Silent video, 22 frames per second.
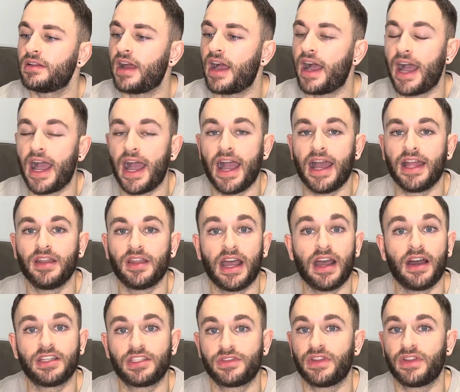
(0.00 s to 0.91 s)
And
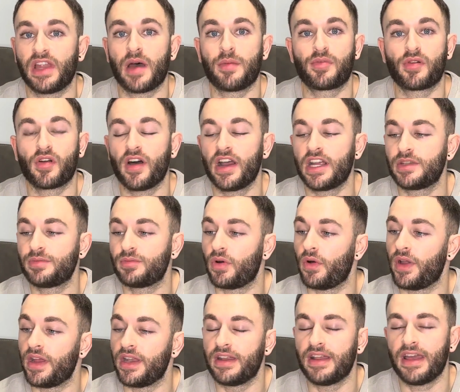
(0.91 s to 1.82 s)
as for that price
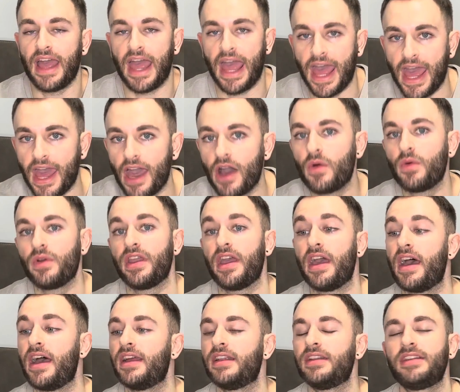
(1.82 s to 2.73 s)
point, hell
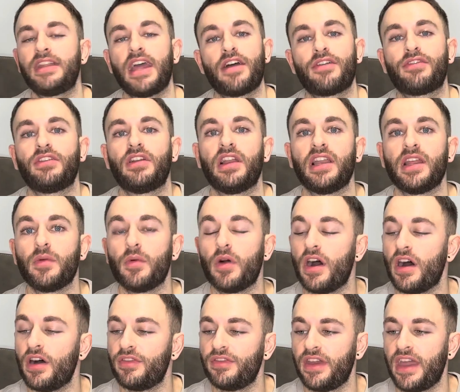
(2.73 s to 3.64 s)
yeah, definitely
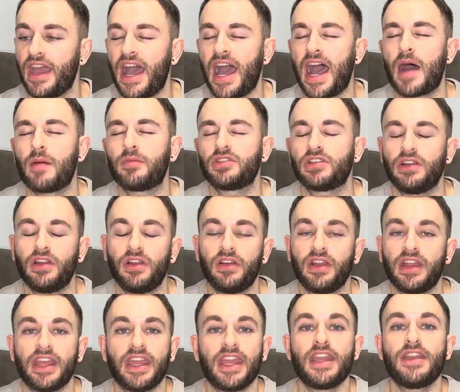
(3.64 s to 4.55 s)
worth it,
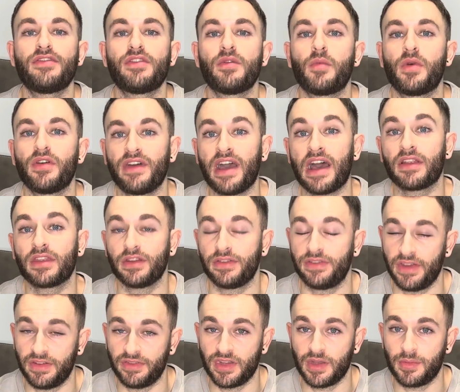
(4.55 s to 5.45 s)
absolutely. Even without the
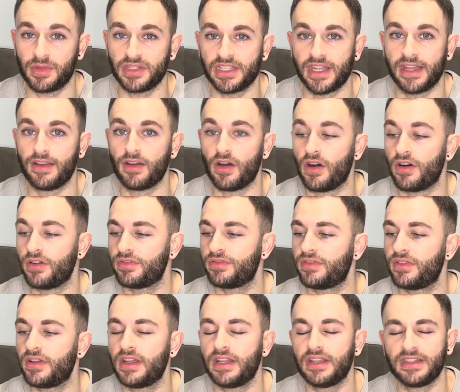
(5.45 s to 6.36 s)
50% off,
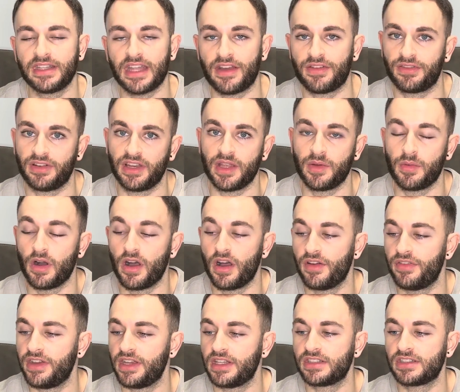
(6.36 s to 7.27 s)
definitely
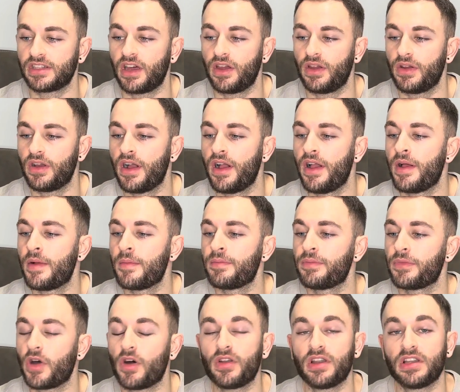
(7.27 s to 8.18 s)
worth it. So
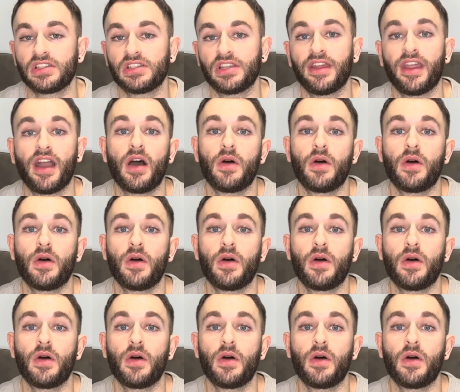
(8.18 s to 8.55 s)
honestly,